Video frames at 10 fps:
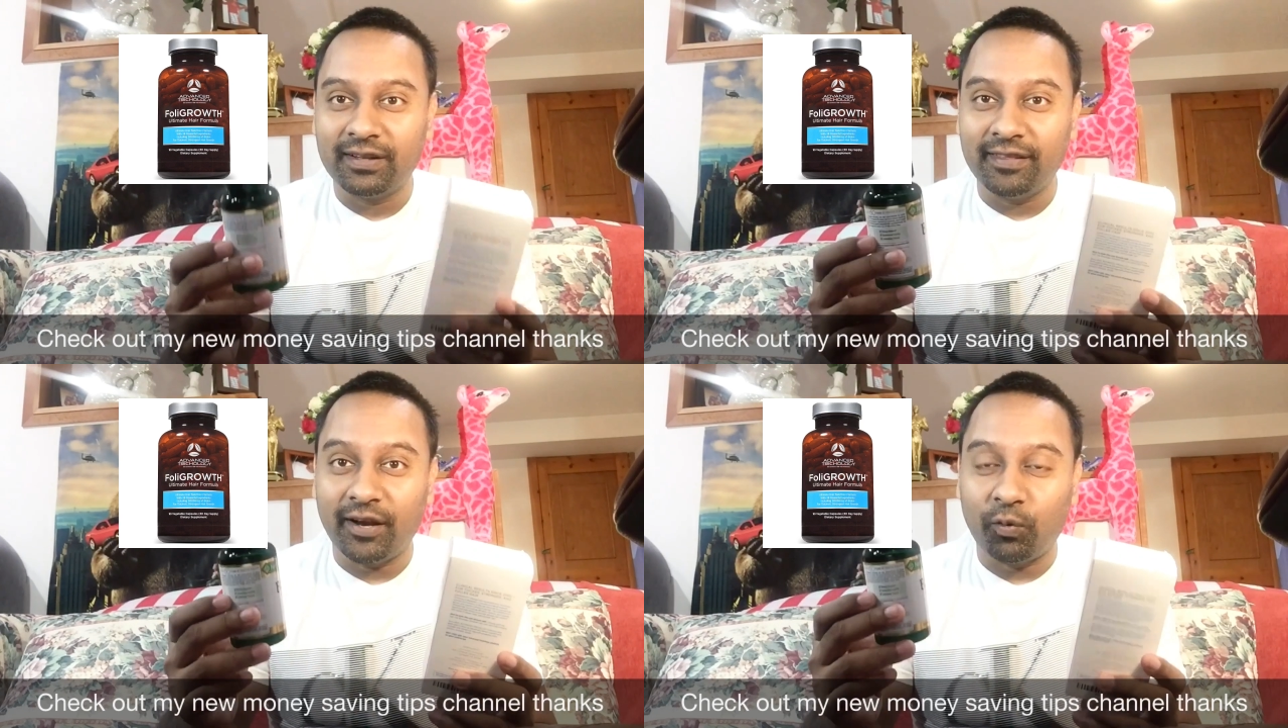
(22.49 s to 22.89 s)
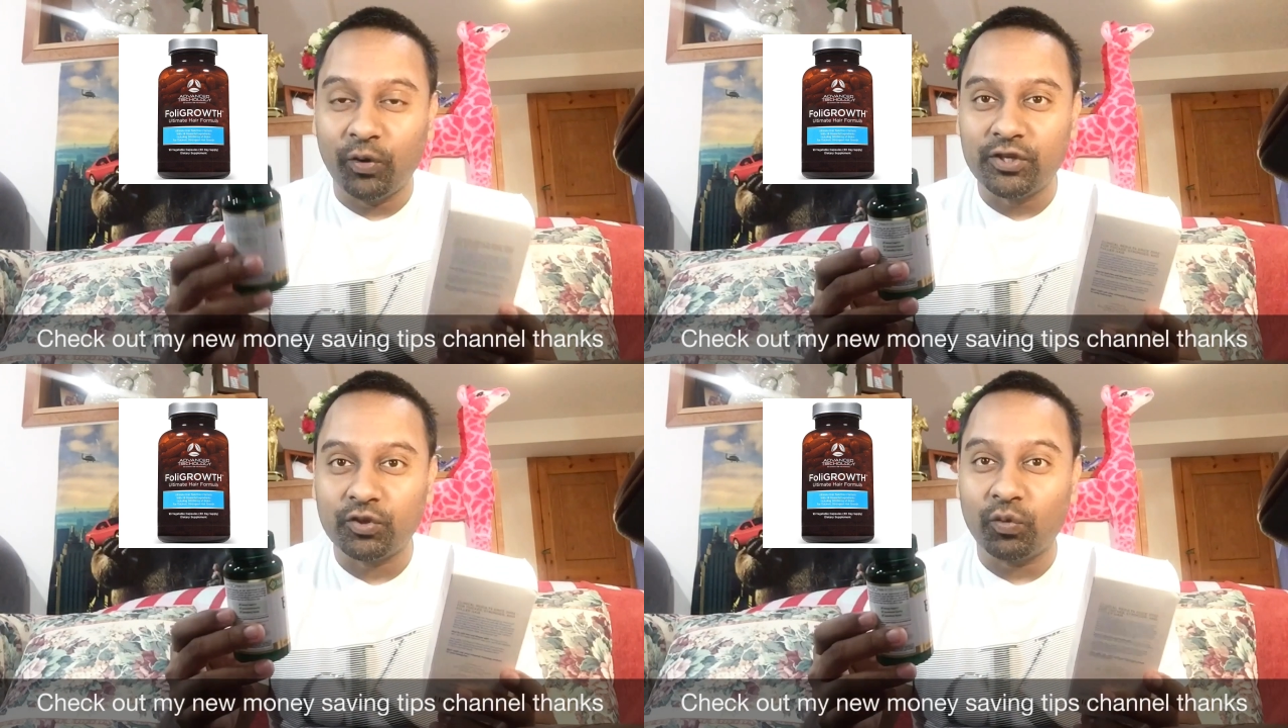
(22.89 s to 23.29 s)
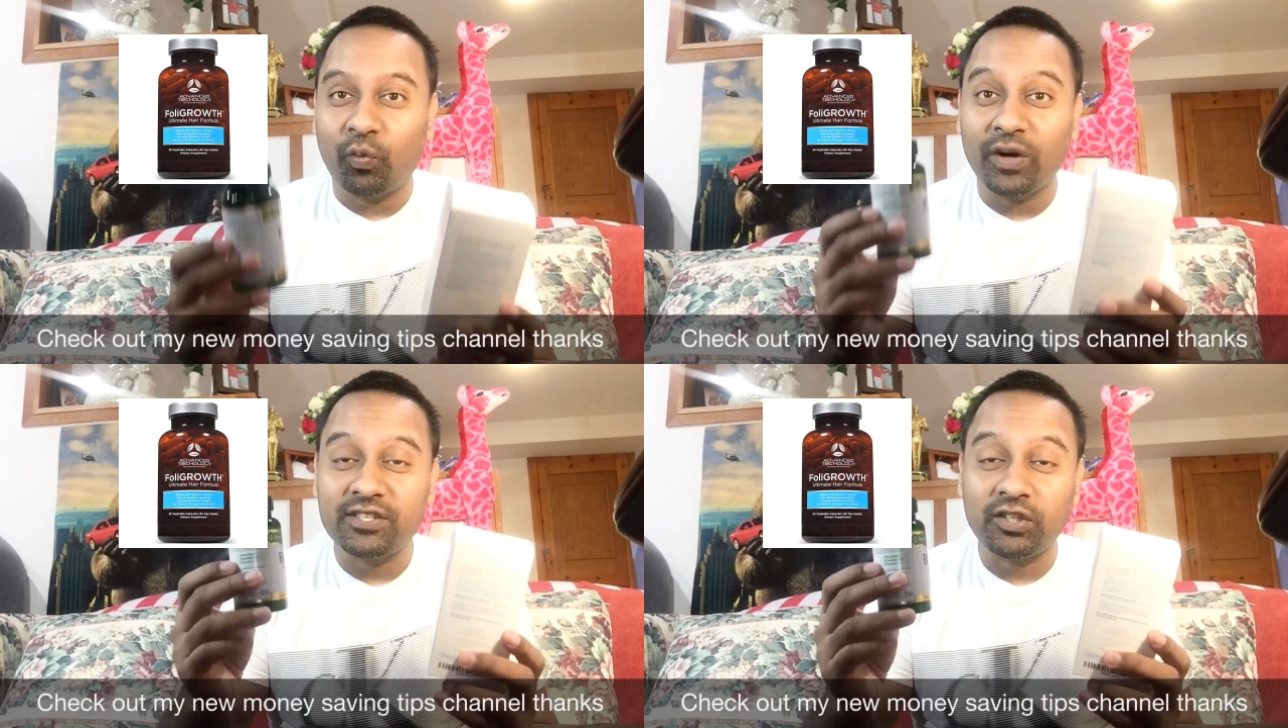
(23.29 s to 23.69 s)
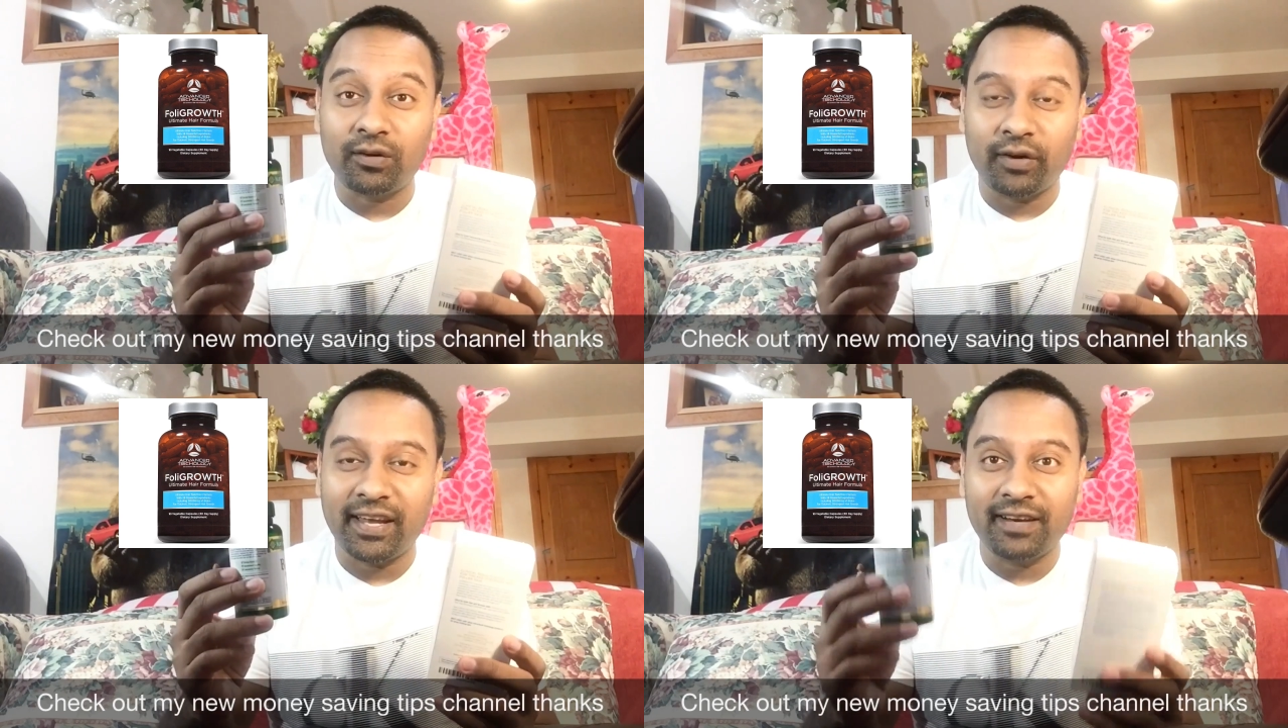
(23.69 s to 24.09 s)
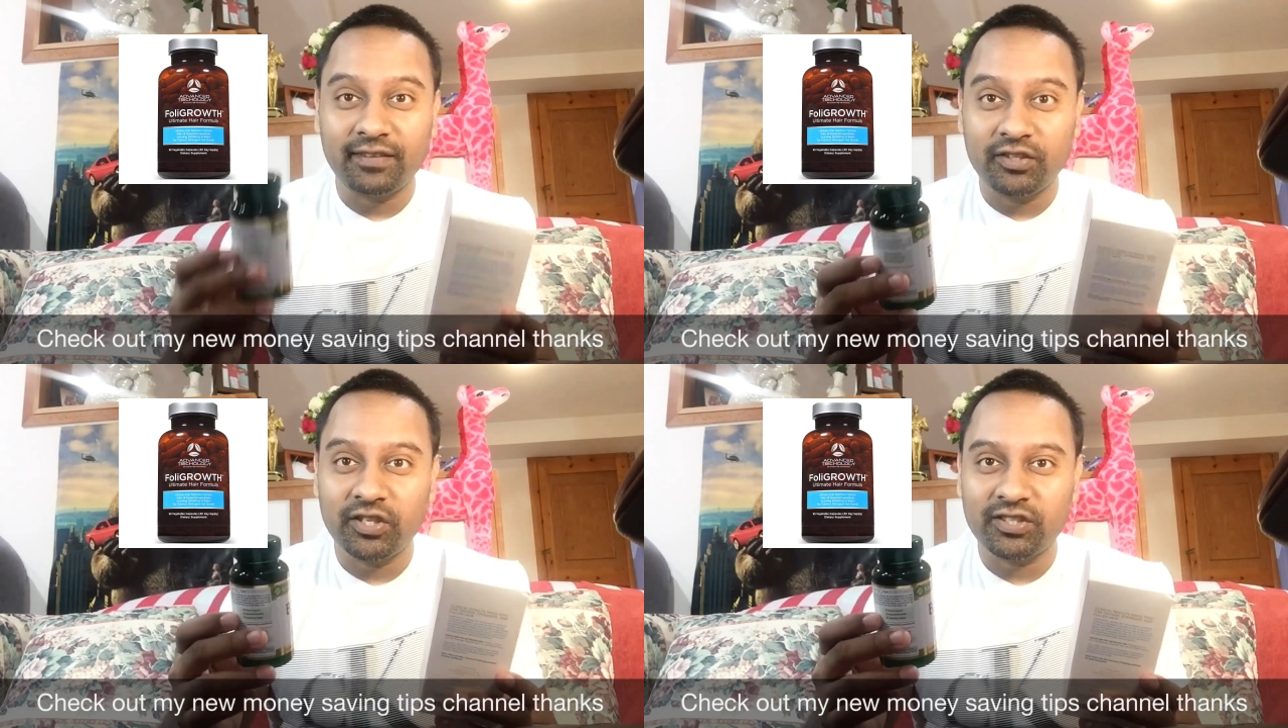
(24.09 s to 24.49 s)
that what your hair
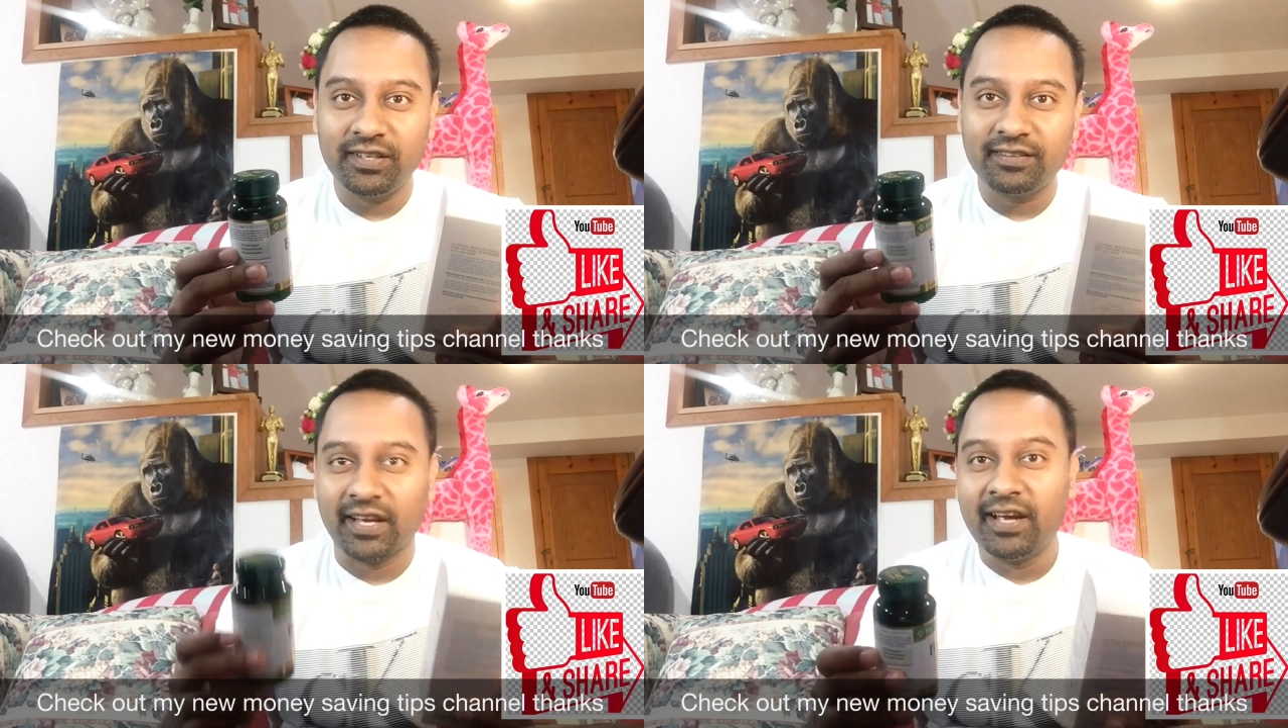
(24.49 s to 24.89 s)
situation is